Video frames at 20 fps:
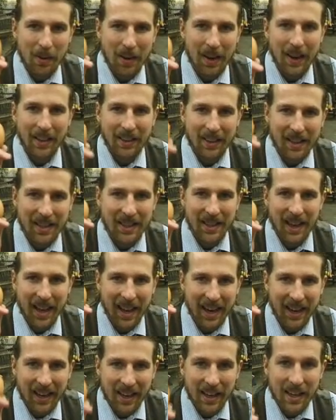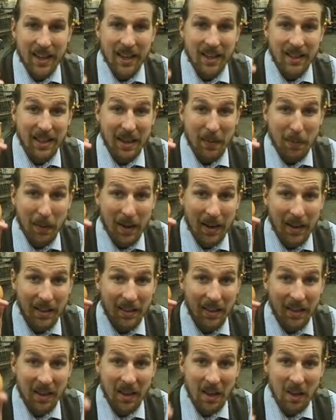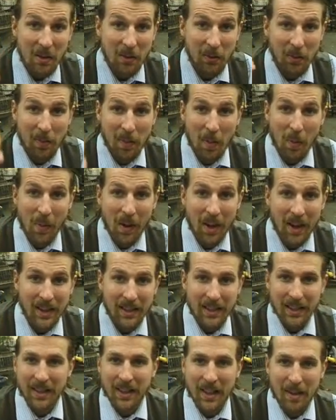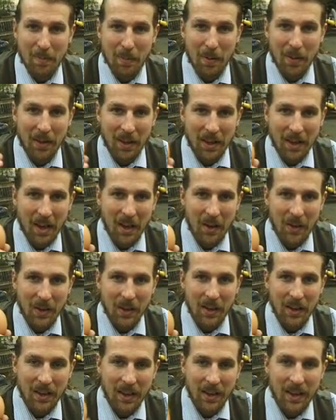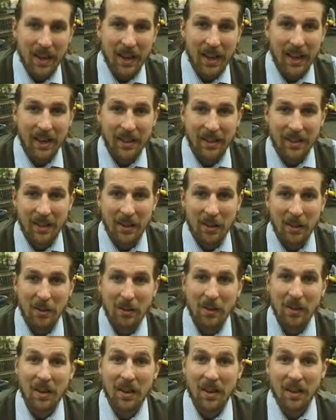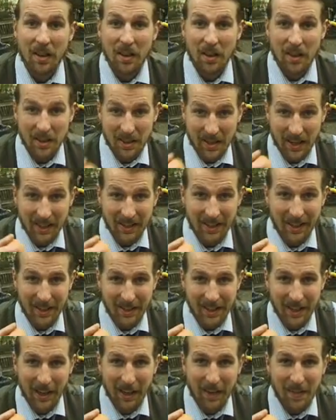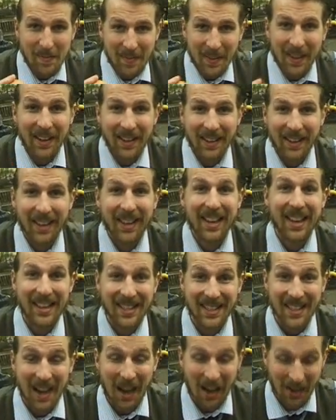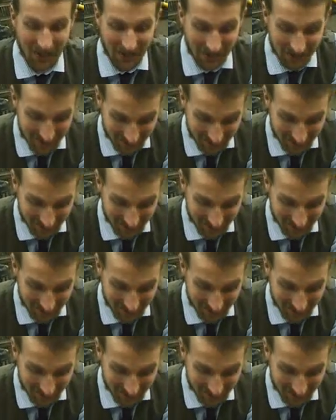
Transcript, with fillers: crack this egg, separate the yolk from the white, and then put the yolk into the steak tartare. Let's go.